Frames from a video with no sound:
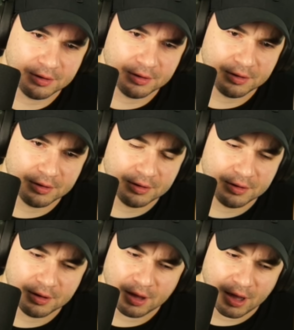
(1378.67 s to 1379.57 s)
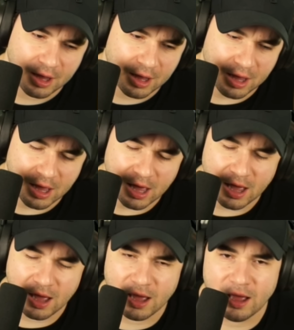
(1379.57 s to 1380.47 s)

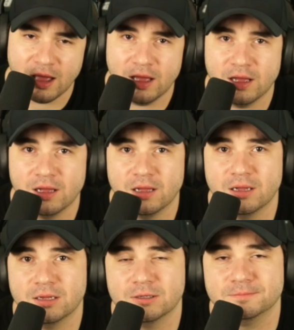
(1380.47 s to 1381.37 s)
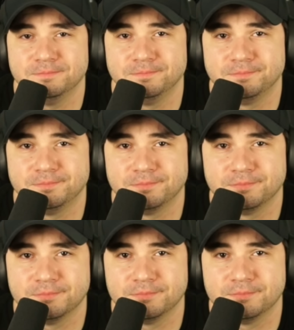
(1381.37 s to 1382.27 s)

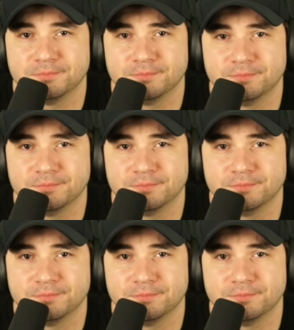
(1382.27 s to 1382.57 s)
No one is speaking in this clip.